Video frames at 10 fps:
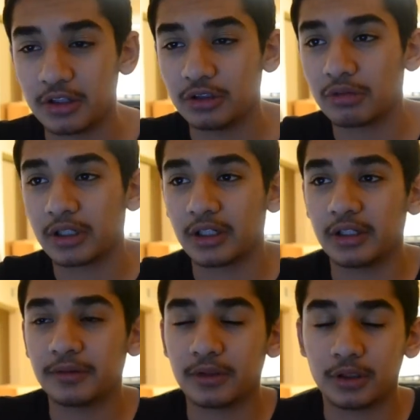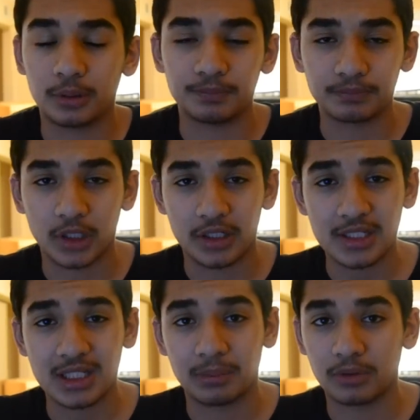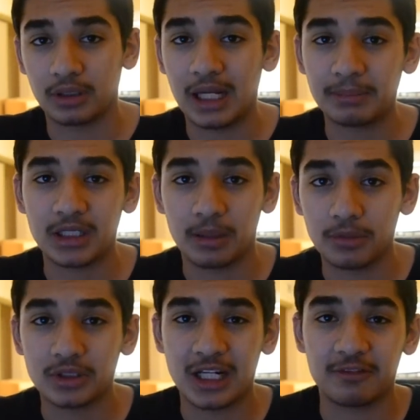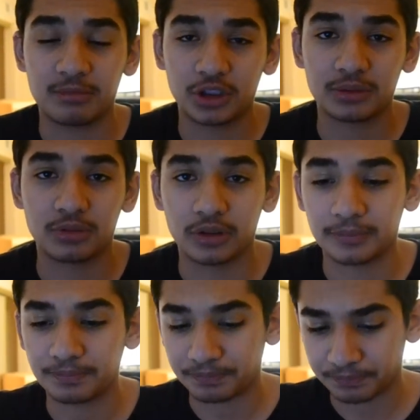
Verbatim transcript: then you want to get um a desktop or a laptop. Those have much more